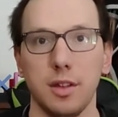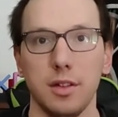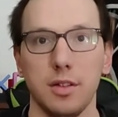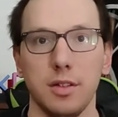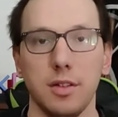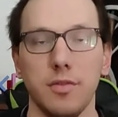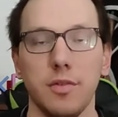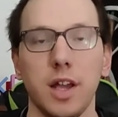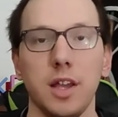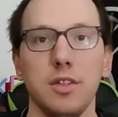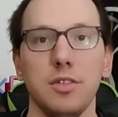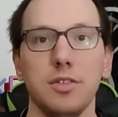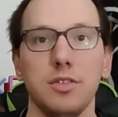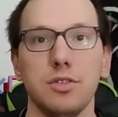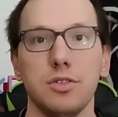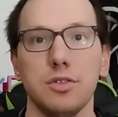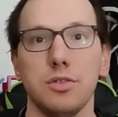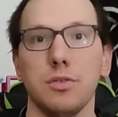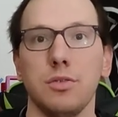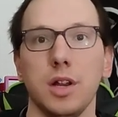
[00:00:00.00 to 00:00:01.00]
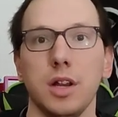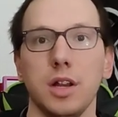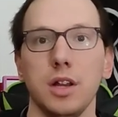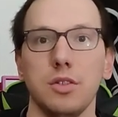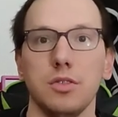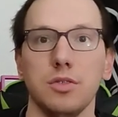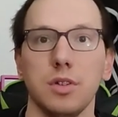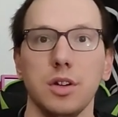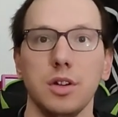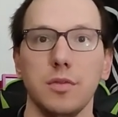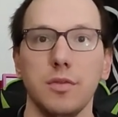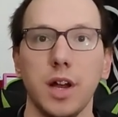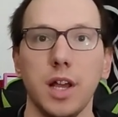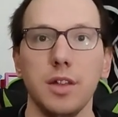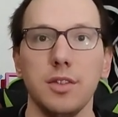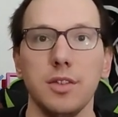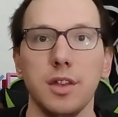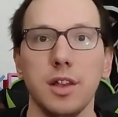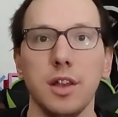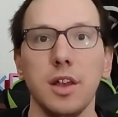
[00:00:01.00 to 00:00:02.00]
device to an Android
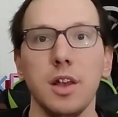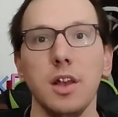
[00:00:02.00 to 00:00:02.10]
device,